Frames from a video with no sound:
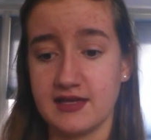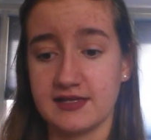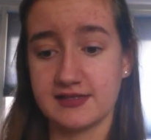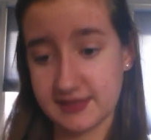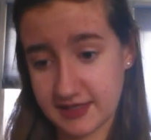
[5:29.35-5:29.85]

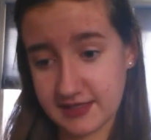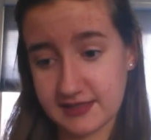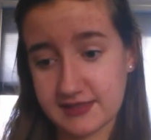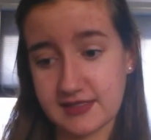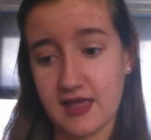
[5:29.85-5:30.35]

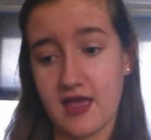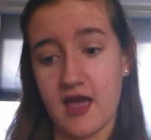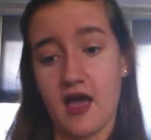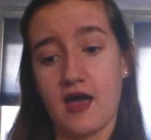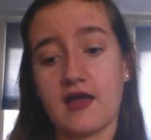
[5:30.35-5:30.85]
since
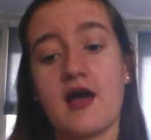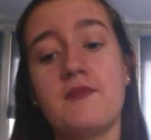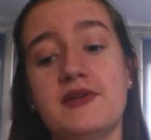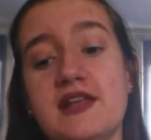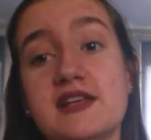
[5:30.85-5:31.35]

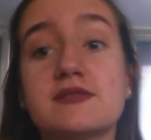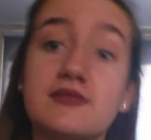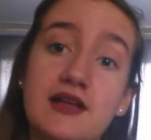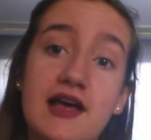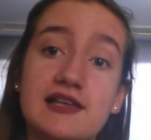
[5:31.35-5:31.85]
companies
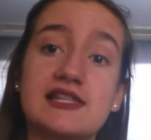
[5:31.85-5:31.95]
realized